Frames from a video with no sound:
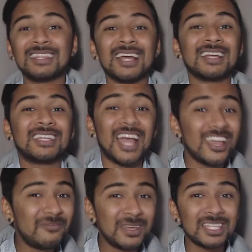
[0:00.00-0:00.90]
that
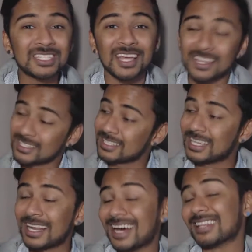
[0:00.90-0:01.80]
gave me the chance to
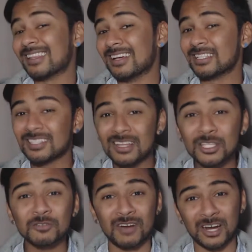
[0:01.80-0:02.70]
get out there, to
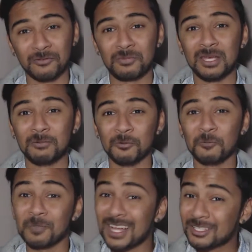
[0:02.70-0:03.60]
interact with
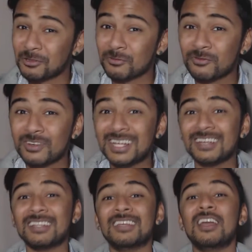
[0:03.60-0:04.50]
people, and to
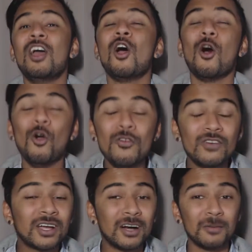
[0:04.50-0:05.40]
really
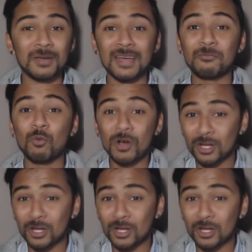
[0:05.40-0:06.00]
overcome and